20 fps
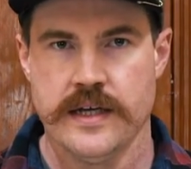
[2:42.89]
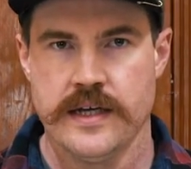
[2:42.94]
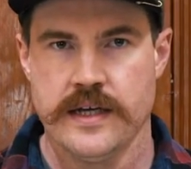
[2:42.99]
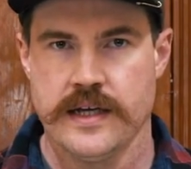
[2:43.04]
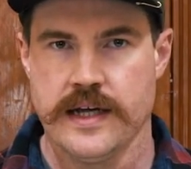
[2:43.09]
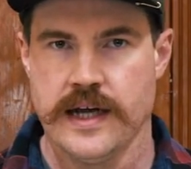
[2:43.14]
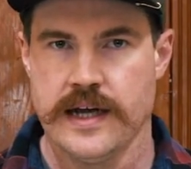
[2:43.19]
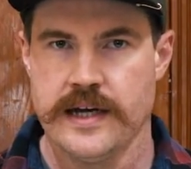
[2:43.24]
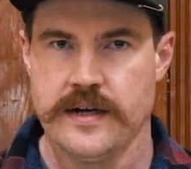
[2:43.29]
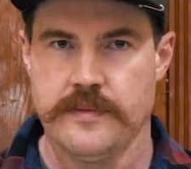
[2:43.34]
It
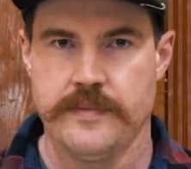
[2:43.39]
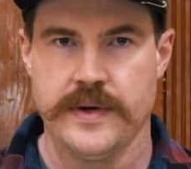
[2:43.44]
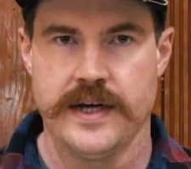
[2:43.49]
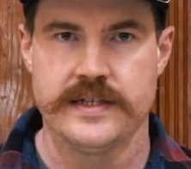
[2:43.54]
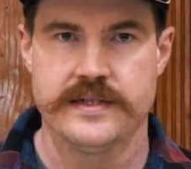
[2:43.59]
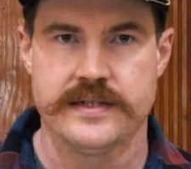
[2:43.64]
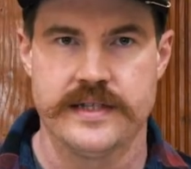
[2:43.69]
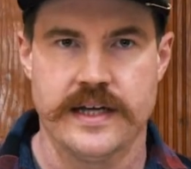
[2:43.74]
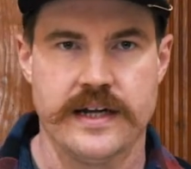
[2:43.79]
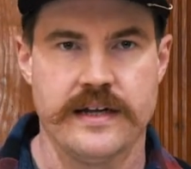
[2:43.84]
kind of
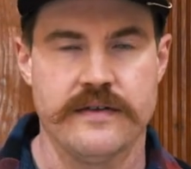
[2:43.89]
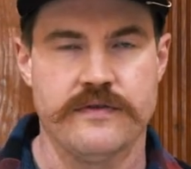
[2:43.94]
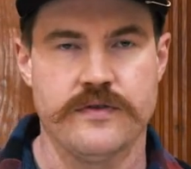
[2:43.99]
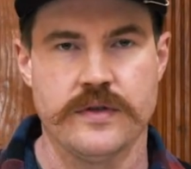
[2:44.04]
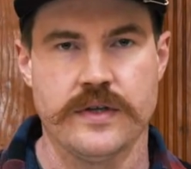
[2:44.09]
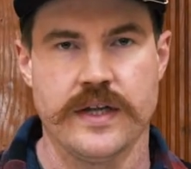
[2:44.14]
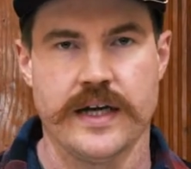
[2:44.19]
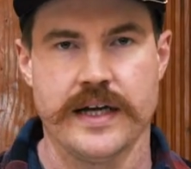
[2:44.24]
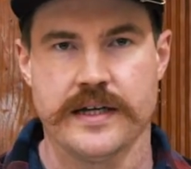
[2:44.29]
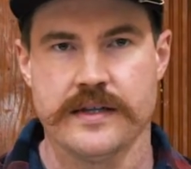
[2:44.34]
depends on if
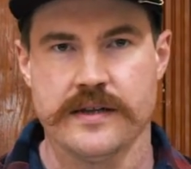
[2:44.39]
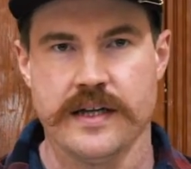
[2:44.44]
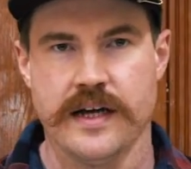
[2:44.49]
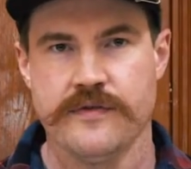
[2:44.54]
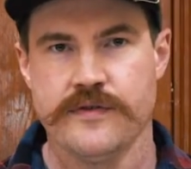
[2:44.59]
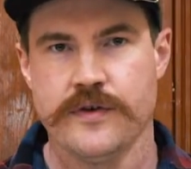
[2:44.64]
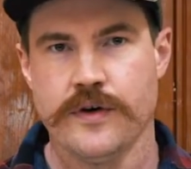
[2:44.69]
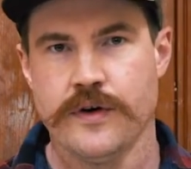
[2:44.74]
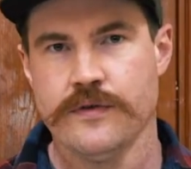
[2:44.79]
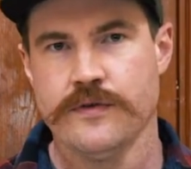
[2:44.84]
you like
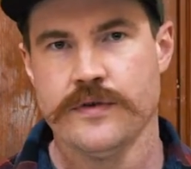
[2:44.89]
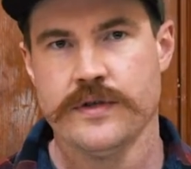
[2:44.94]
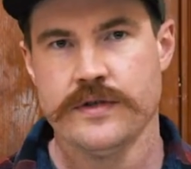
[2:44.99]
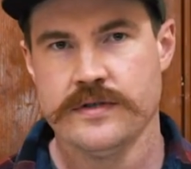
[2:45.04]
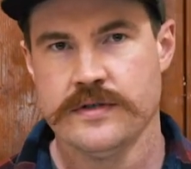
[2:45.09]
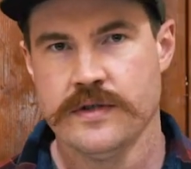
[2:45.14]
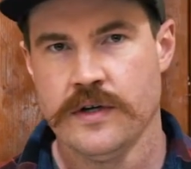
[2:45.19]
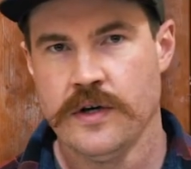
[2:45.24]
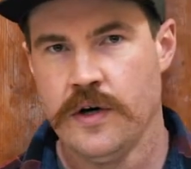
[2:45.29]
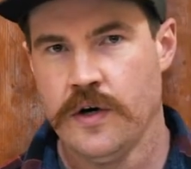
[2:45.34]

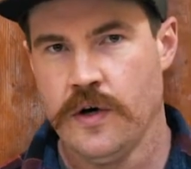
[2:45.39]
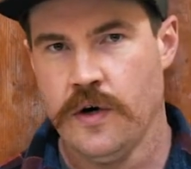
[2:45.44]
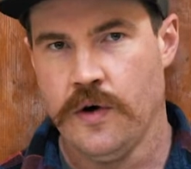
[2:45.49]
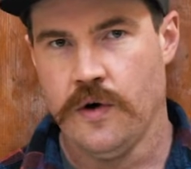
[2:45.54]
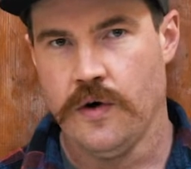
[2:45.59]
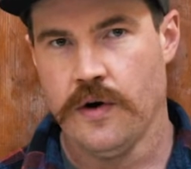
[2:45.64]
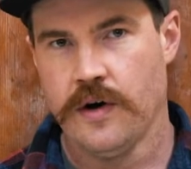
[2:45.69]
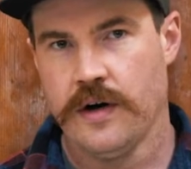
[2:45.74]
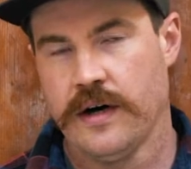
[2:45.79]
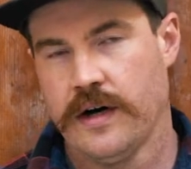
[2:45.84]
leftovers
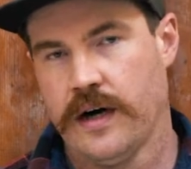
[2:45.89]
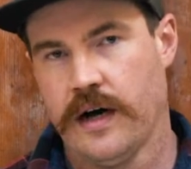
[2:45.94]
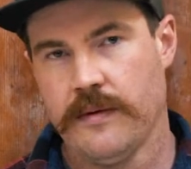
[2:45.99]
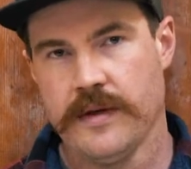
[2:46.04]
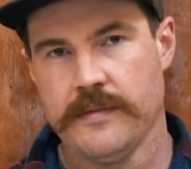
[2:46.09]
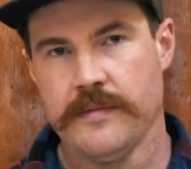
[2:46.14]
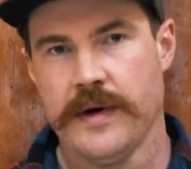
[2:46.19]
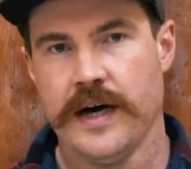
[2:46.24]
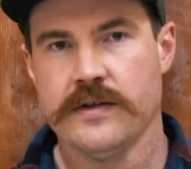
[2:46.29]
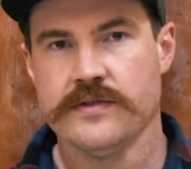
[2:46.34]
or how
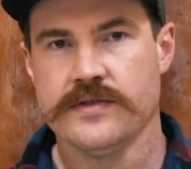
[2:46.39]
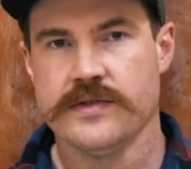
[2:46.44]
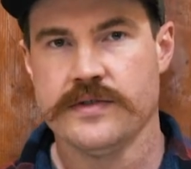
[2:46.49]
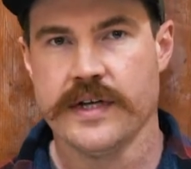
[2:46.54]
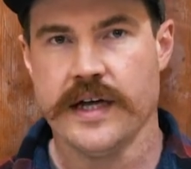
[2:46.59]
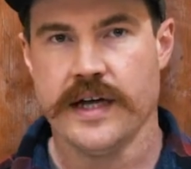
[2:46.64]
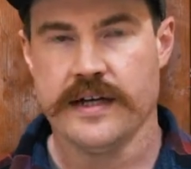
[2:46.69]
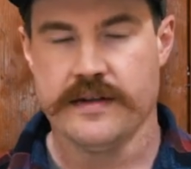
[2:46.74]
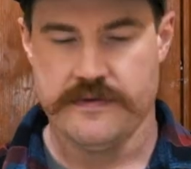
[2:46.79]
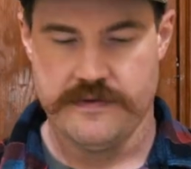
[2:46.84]
many mouths you
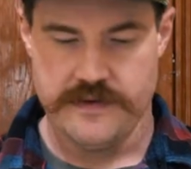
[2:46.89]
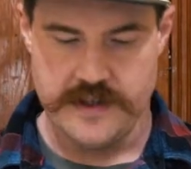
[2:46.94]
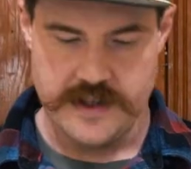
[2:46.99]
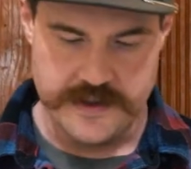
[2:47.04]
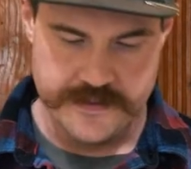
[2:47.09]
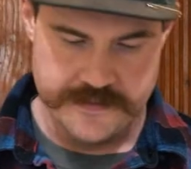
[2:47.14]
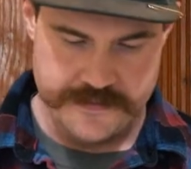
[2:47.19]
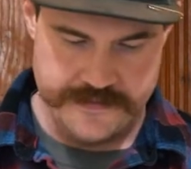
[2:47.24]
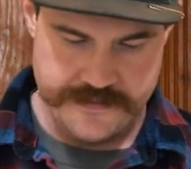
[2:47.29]
got to feed.